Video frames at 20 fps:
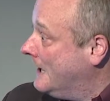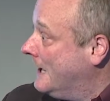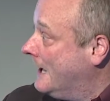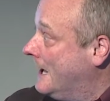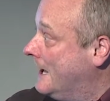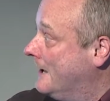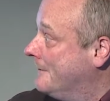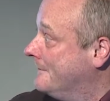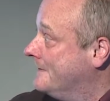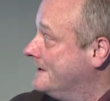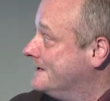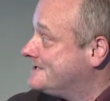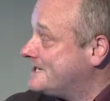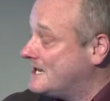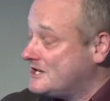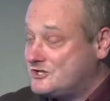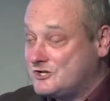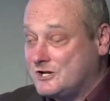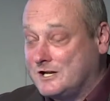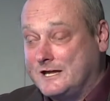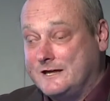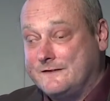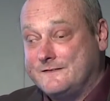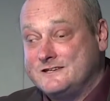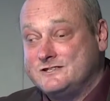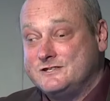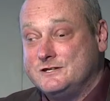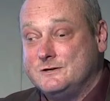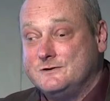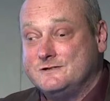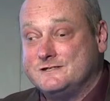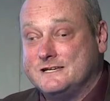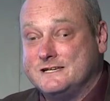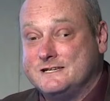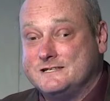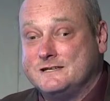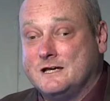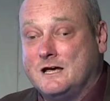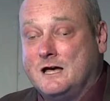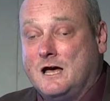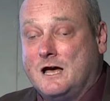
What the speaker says: Essentially, this uses